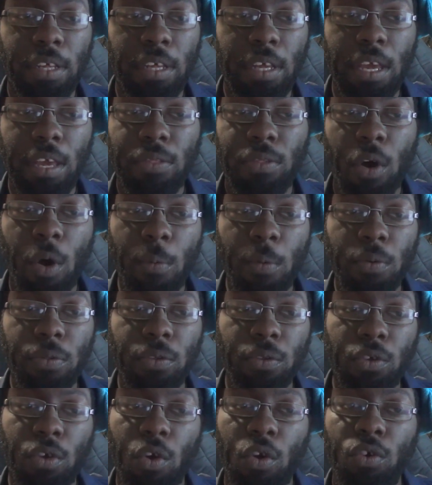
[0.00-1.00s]
is almost
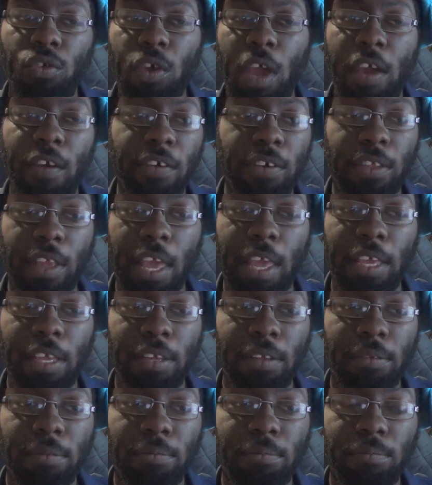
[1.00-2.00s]
the cure to everything.
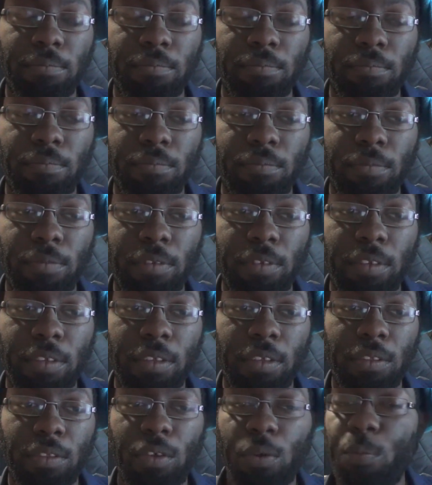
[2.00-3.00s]

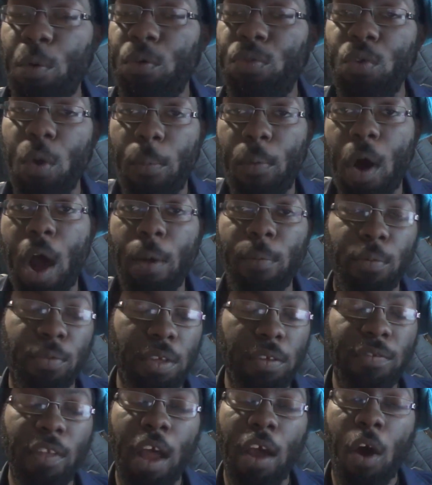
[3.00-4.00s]
To most of your problems.
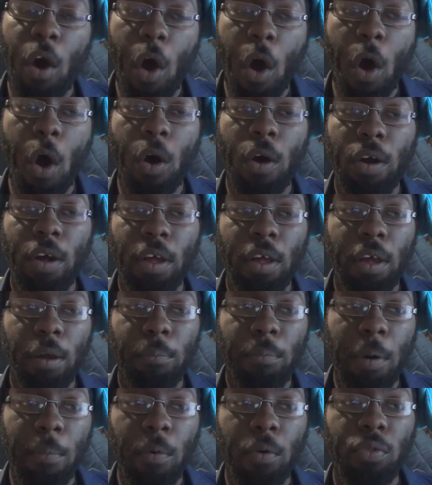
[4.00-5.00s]
It's not all,
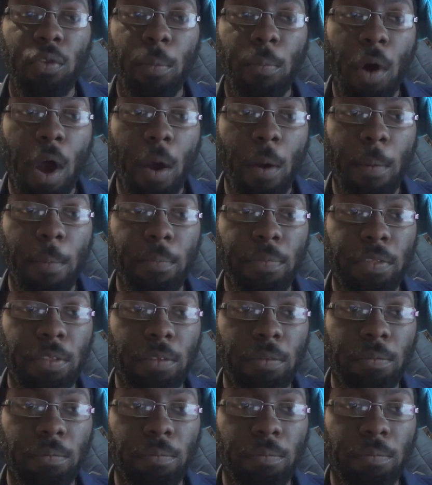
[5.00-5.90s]
but most of your problems.